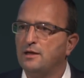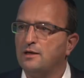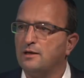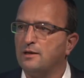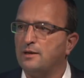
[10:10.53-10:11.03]

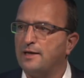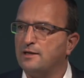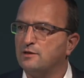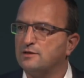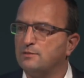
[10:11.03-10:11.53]
and
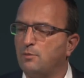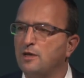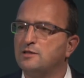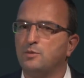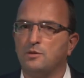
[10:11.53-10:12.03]
there's
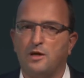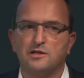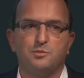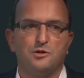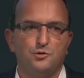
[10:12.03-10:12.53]

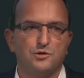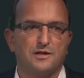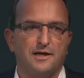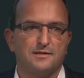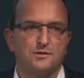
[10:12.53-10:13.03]
multiple use
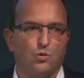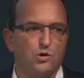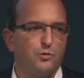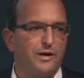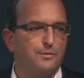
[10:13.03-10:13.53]
cases all
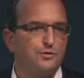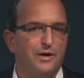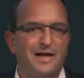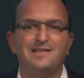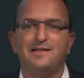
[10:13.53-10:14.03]
the way up to
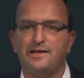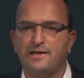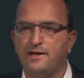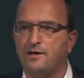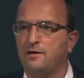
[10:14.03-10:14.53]
elderly
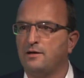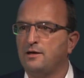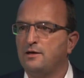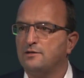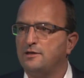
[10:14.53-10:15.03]
care
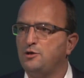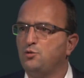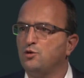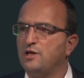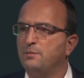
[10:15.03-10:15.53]
that you
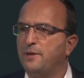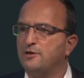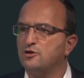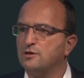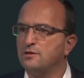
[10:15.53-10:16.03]
could
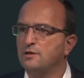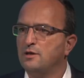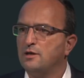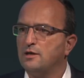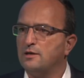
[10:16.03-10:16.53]
imagine
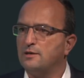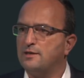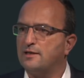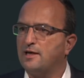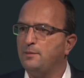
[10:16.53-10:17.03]

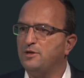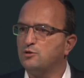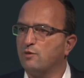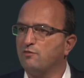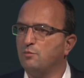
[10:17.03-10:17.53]
that can be
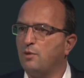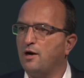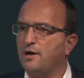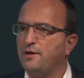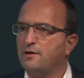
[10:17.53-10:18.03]
driven
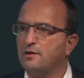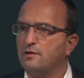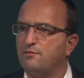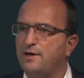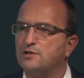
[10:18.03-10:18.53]
by
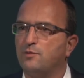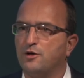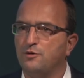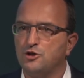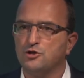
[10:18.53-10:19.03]
face
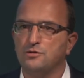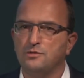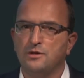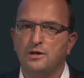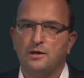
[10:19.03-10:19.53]
recognition,
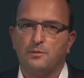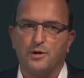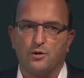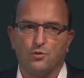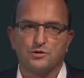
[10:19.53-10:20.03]

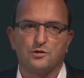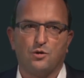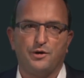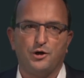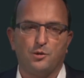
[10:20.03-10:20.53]
but
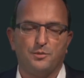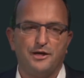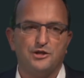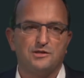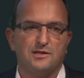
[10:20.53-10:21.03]
also in
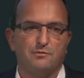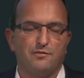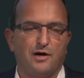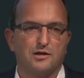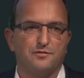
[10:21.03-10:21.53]
combination then with
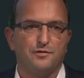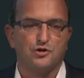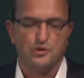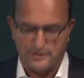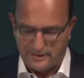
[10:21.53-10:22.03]

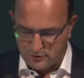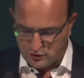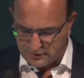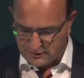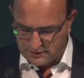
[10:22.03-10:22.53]
artificial
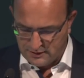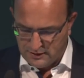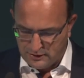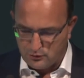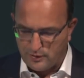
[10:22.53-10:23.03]
intelligence
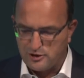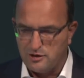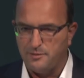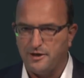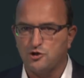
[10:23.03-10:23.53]
to
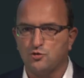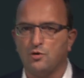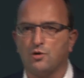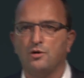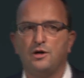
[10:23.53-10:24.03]
actually make
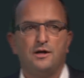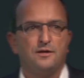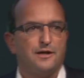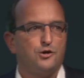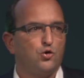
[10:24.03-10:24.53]
sure
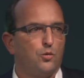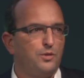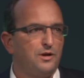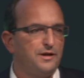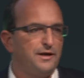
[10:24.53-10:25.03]
that your
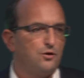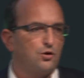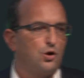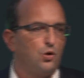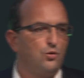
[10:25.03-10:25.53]
building not
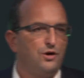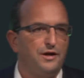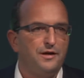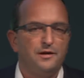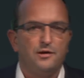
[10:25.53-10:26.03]

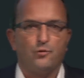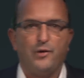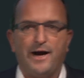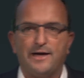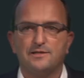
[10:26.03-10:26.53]
only
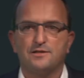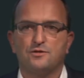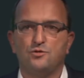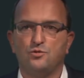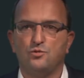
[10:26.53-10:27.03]
reacts
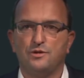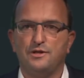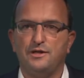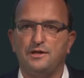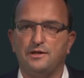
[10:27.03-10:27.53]
to
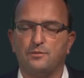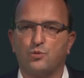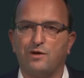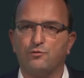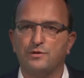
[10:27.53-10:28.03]
the
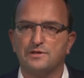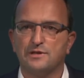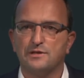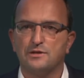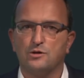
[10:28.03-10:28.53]

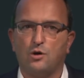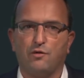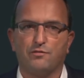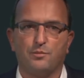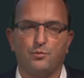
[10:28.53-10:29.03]
preferences
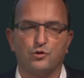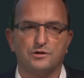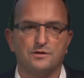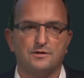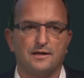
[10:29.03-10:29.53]
of the
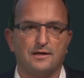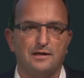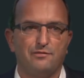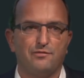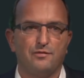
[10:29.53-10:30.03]
person that live